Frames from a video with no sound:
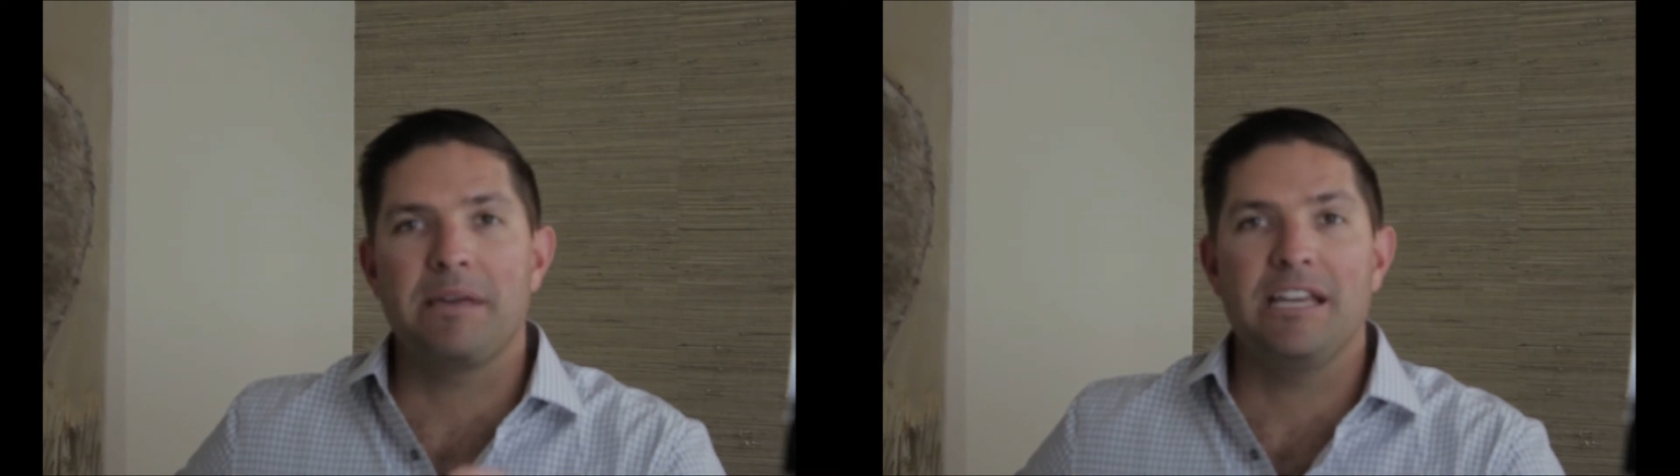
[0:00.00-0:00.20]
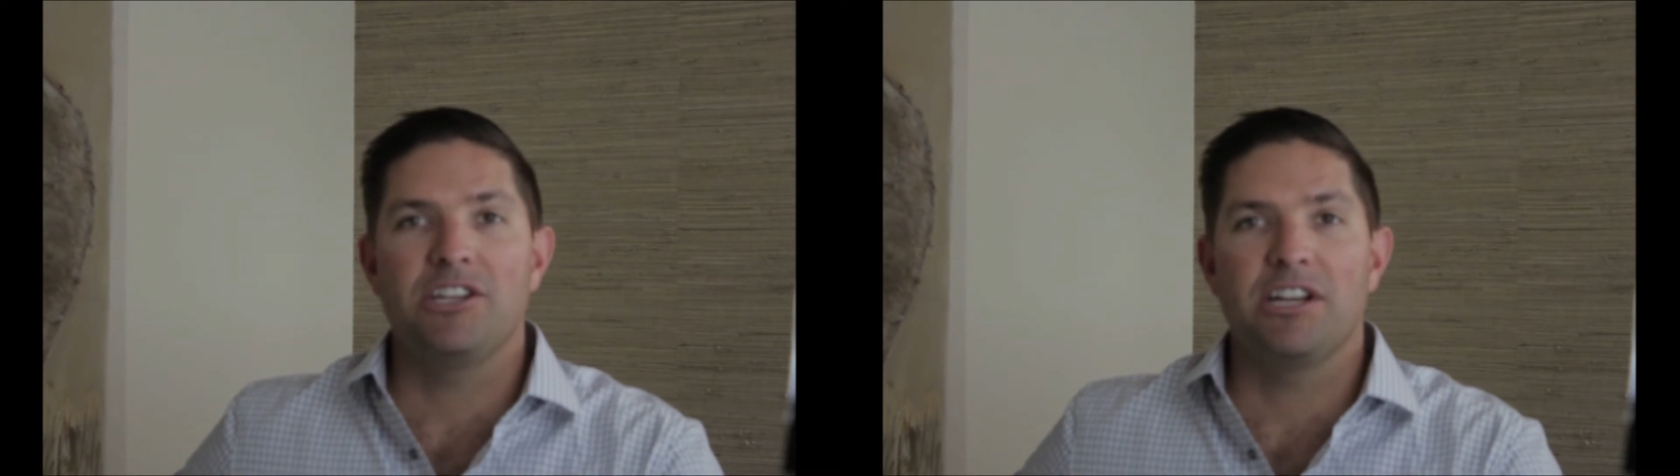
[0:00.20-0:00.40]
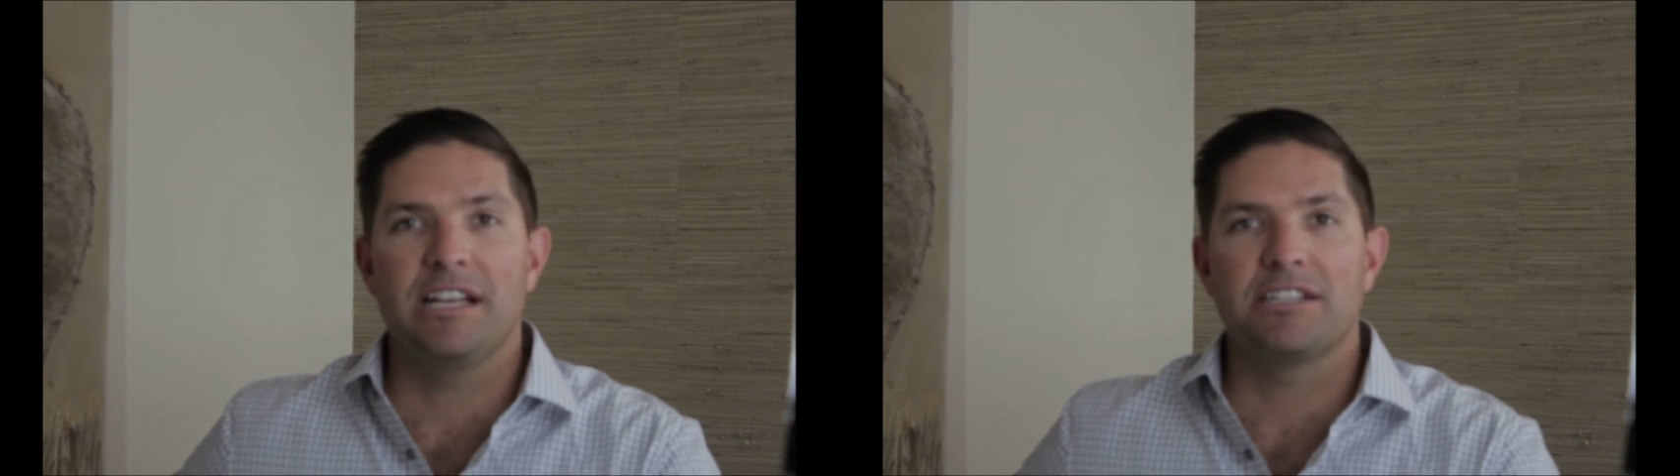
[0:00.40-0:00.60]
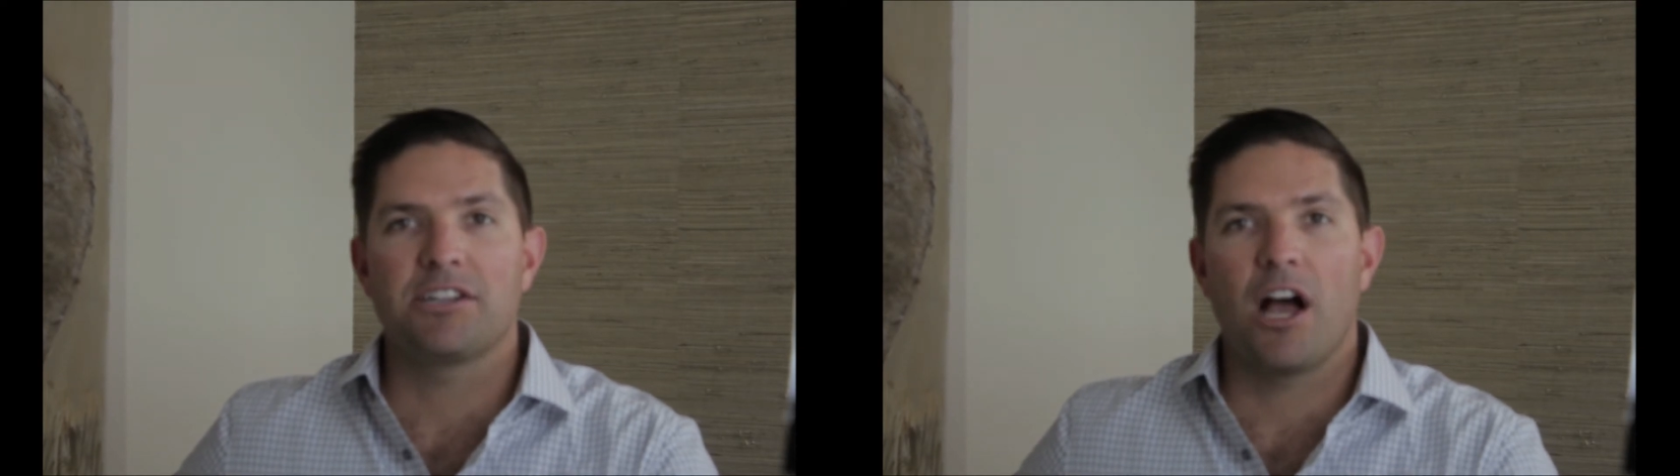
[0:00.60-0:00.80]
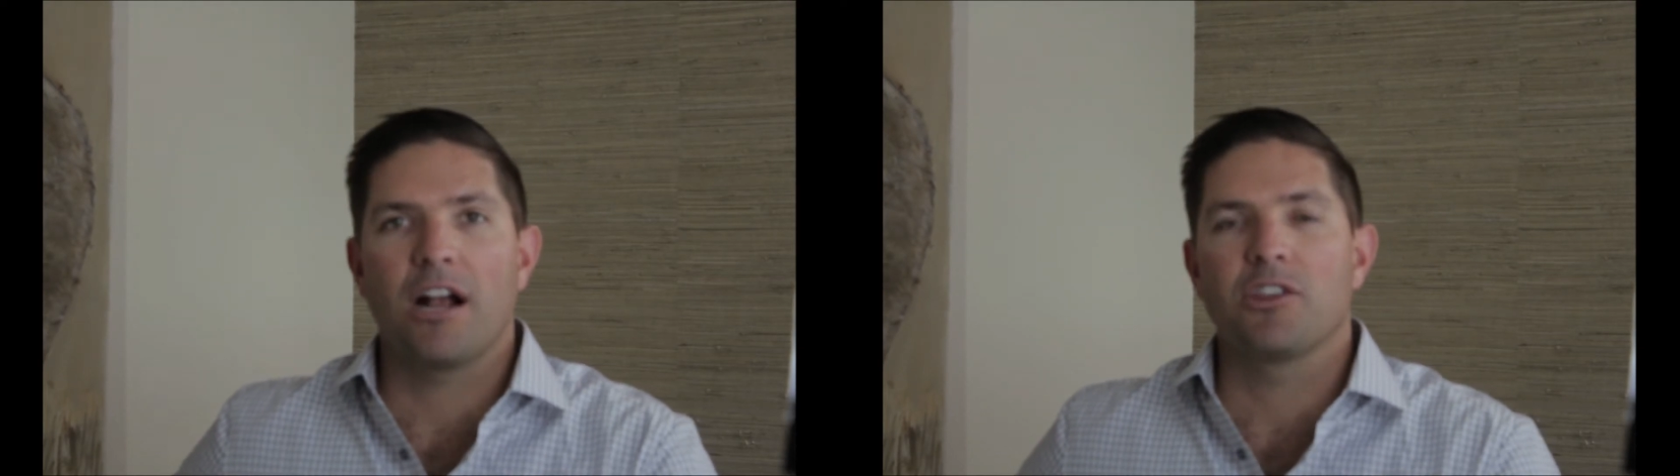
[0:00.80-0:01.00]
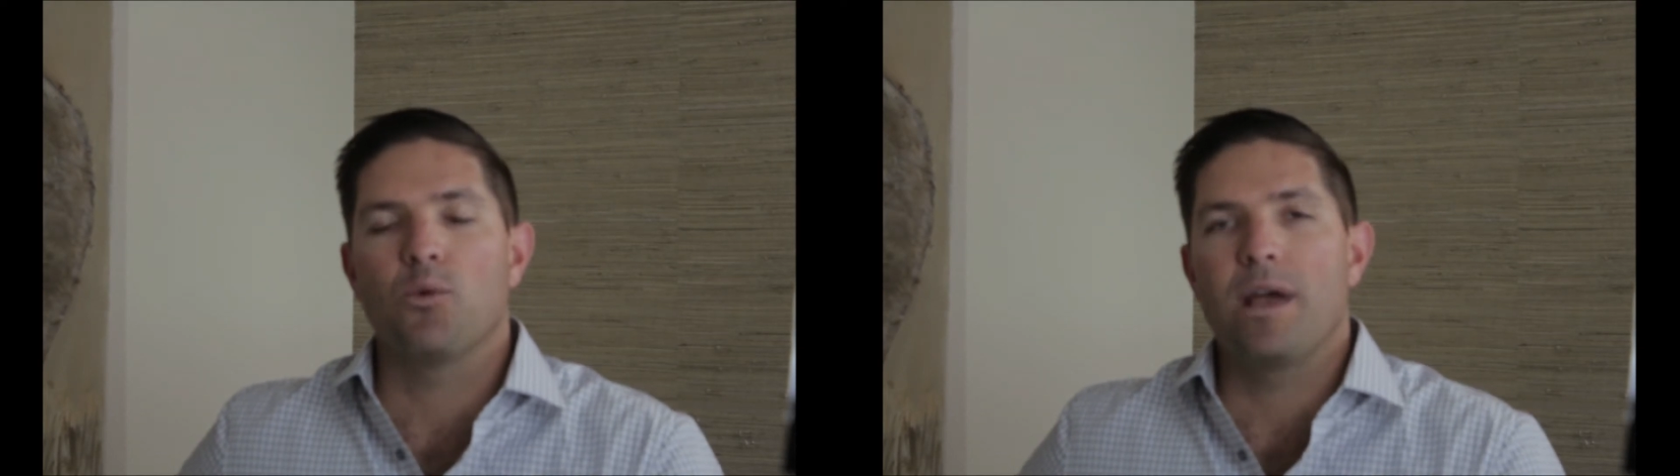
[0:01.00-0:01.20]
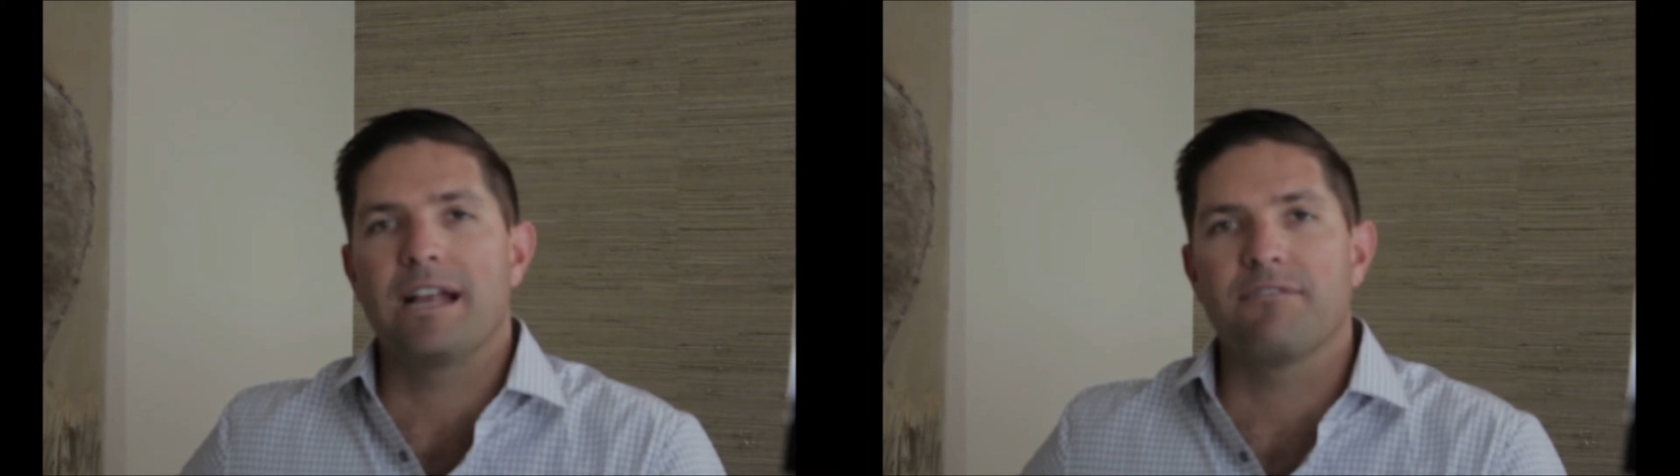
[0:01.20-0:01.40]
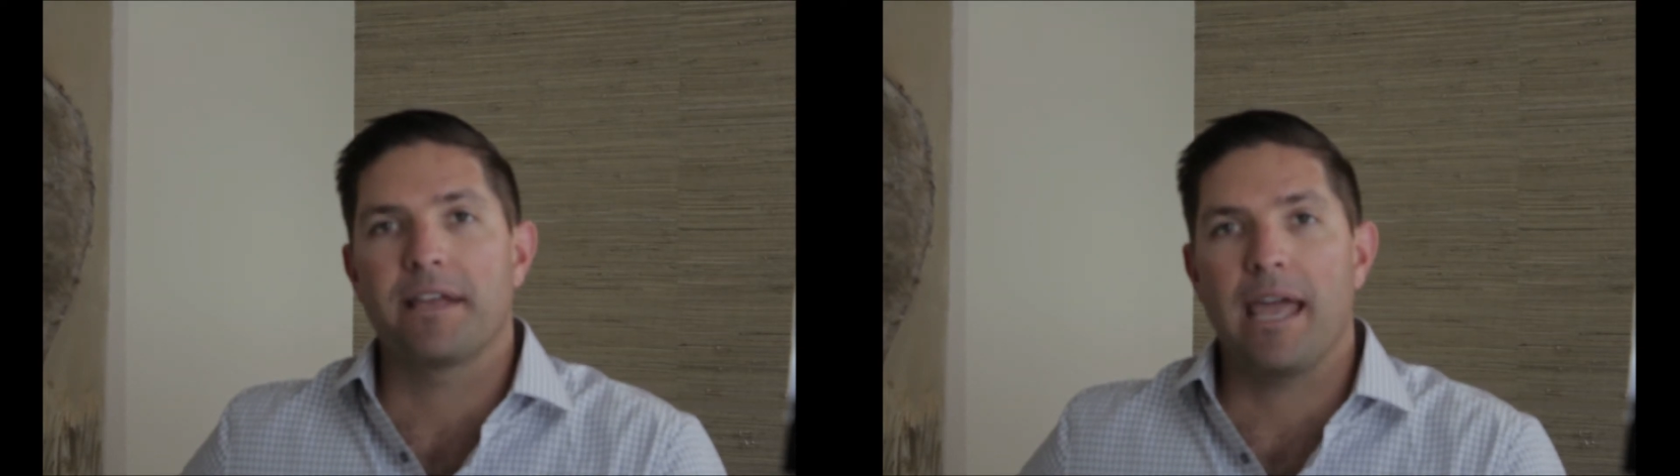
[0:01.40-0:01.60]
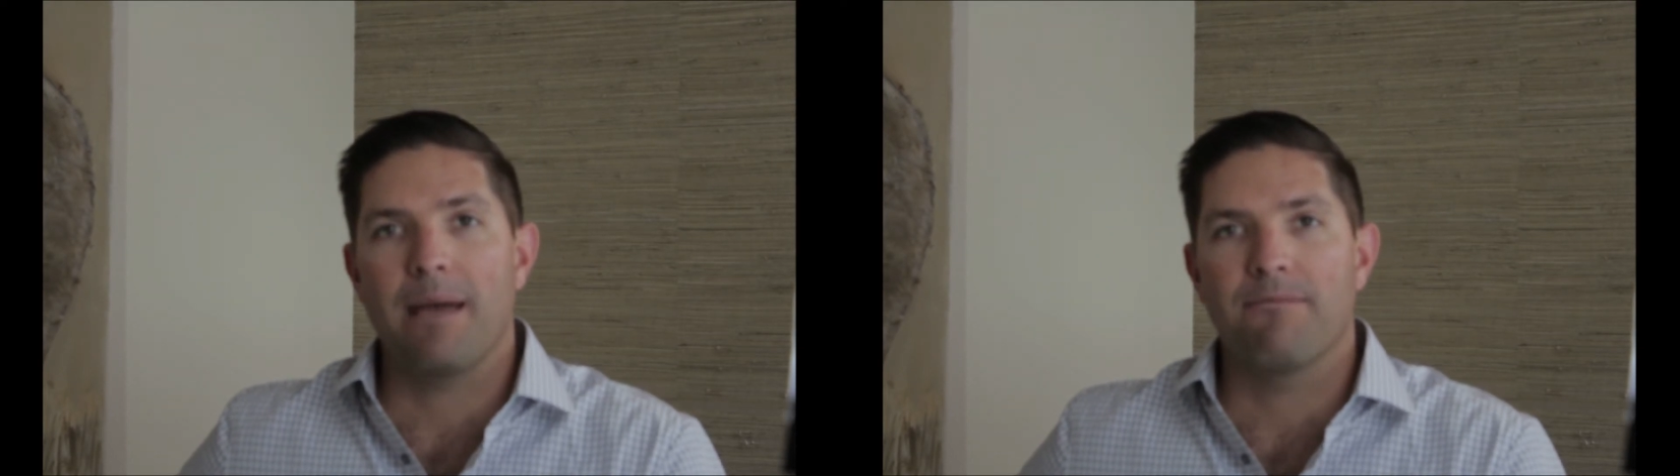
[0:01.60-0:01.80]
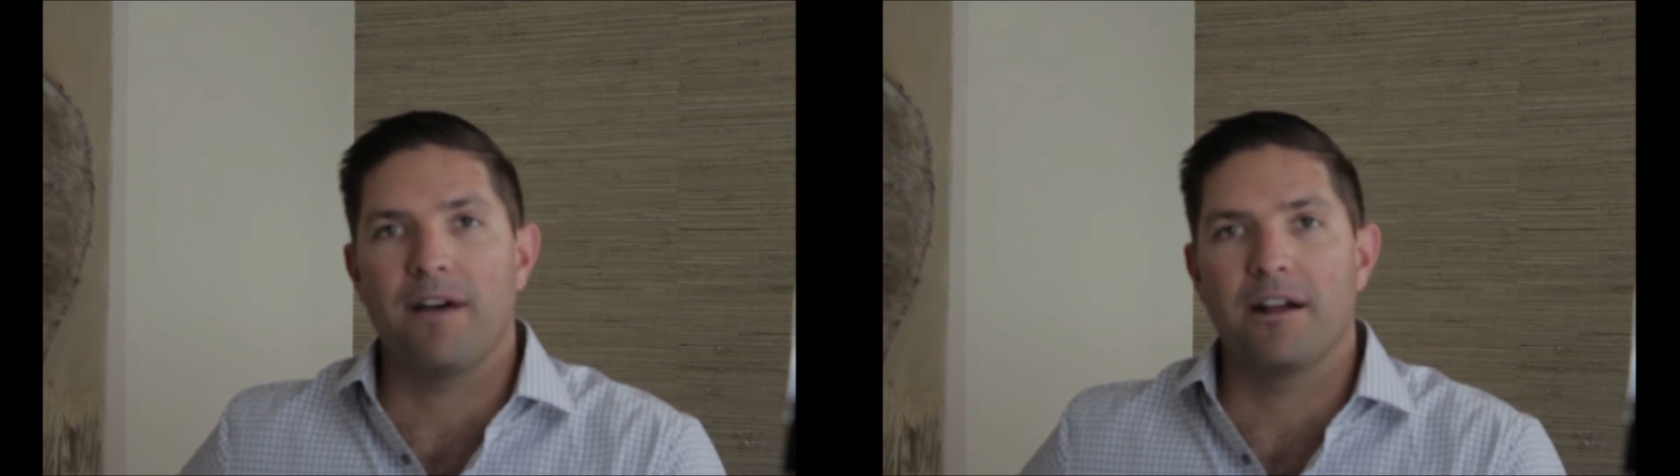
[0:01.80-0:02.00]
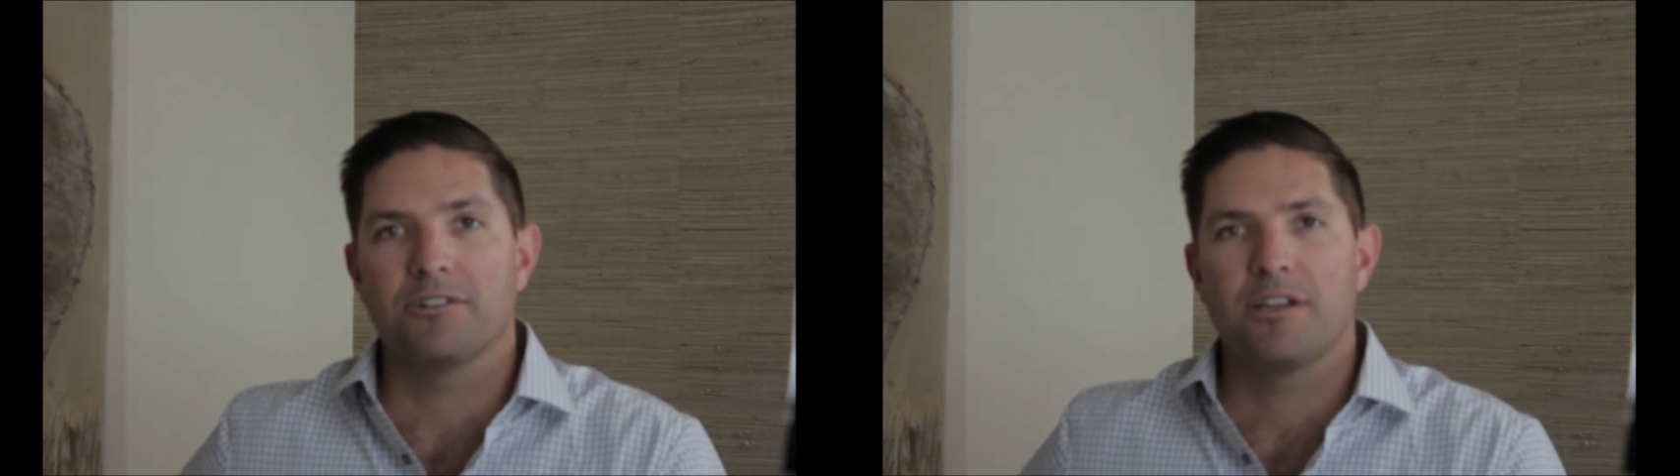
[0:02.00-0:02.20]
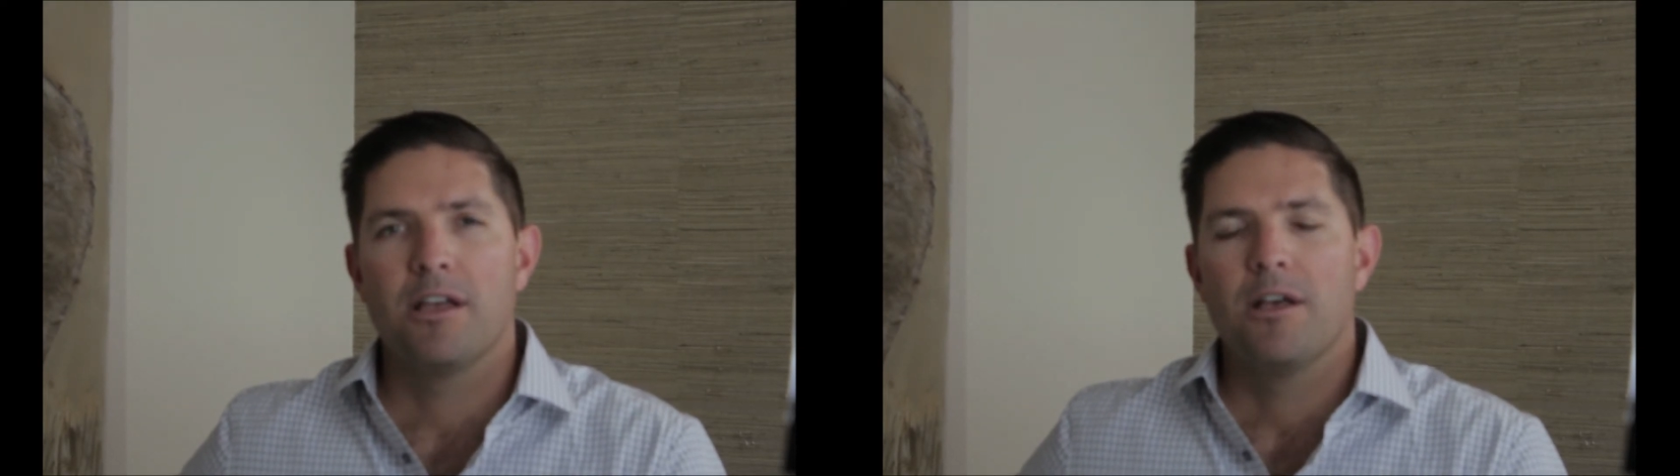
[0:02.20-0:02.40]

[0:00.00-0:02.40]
PG&E stock in the wake of the campfires,